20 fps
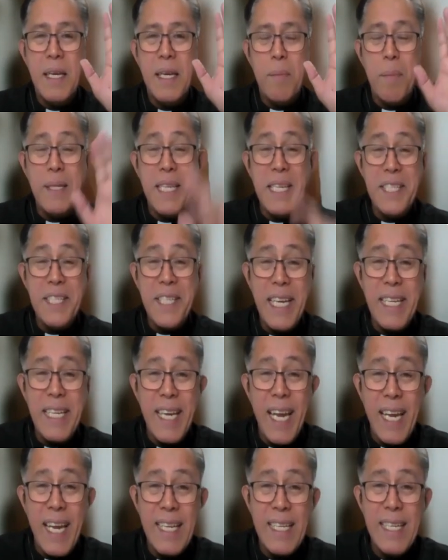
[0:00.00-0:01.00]
Pleasant
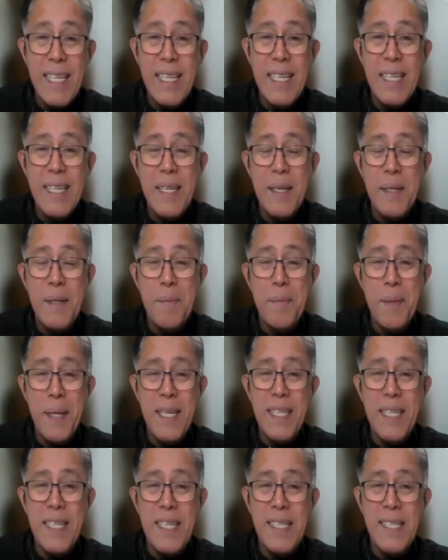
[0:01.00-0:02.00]
Sunday,
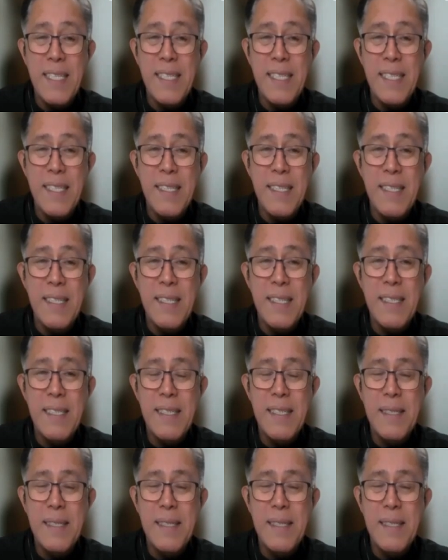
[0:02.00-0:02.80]
brothers and sisters.